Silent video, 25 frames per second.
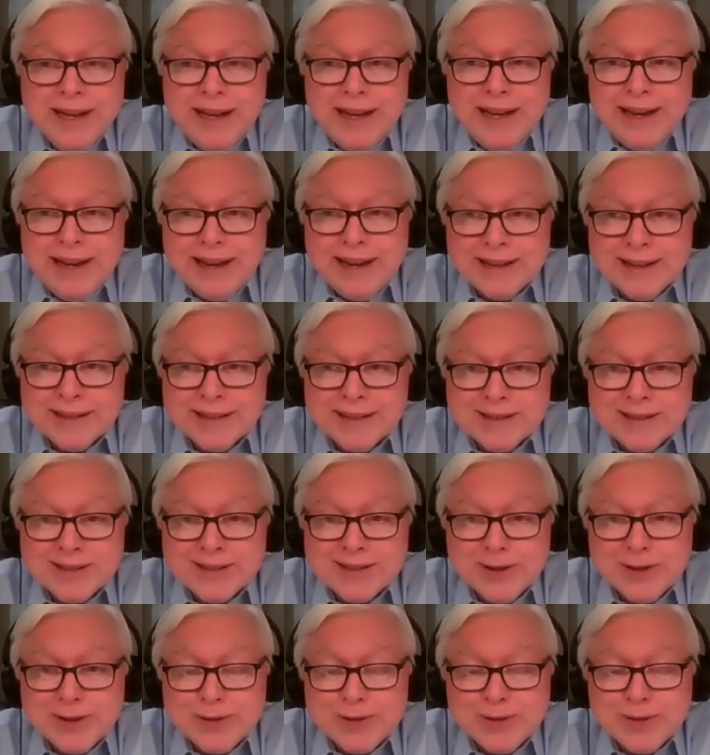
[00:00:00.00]
And
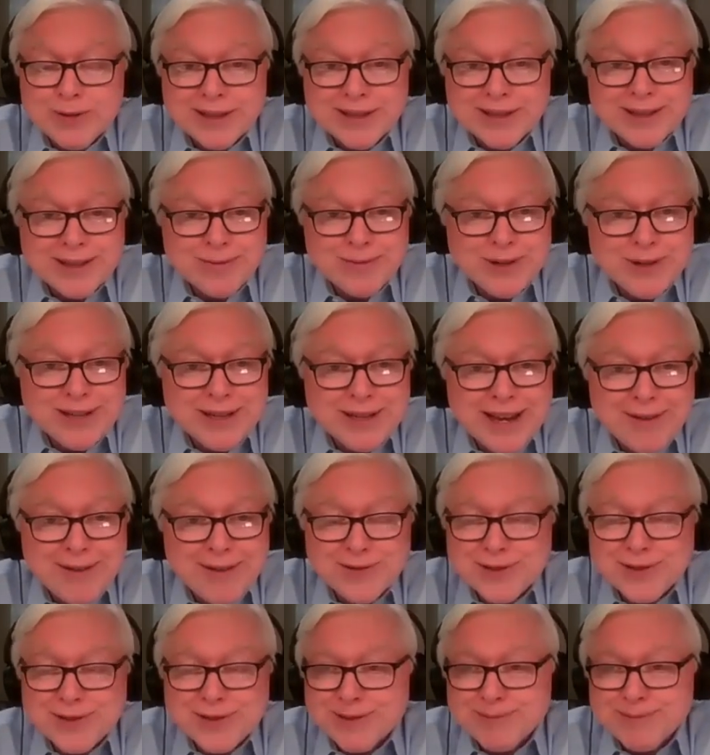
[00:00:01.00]
so I think we
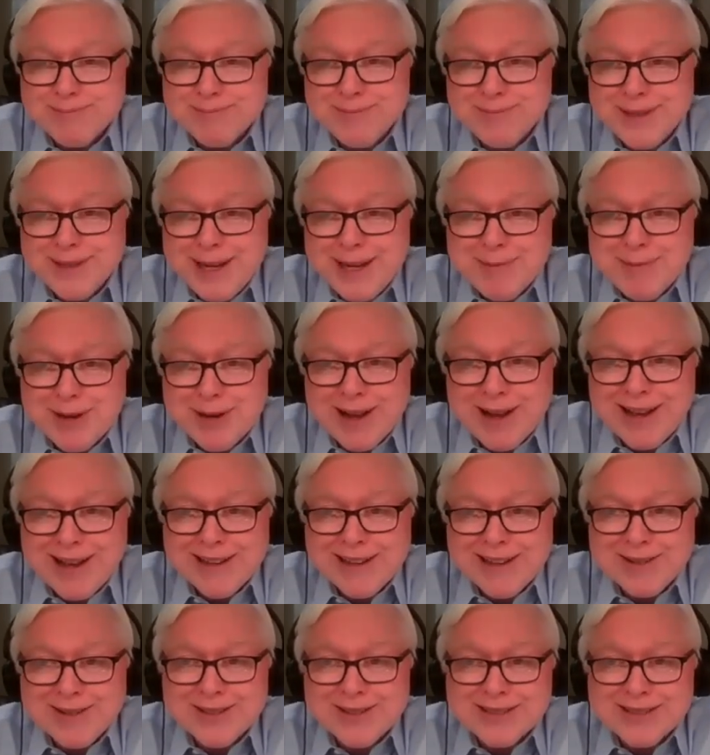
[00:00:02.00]
have to keep an
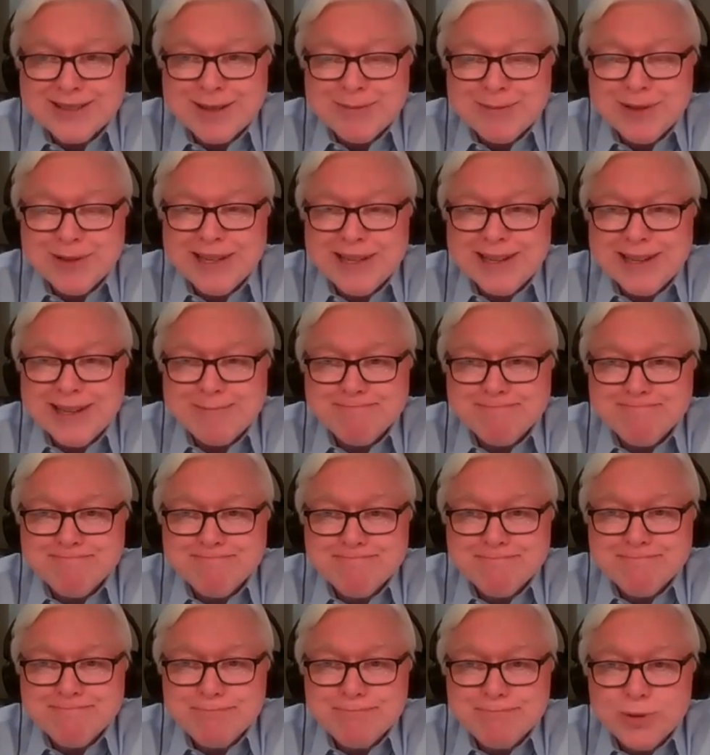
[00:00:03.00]
eye on some of that
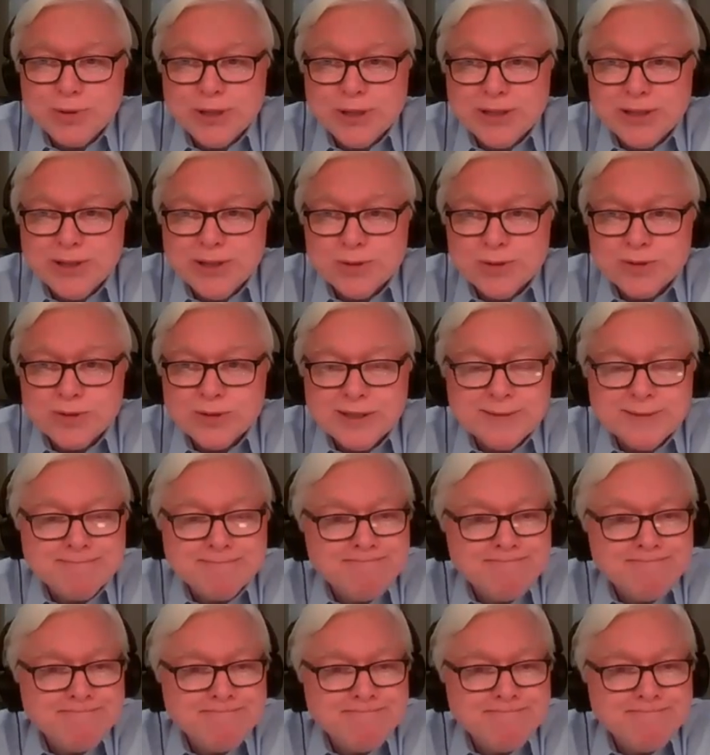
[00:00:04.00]
pretty closely.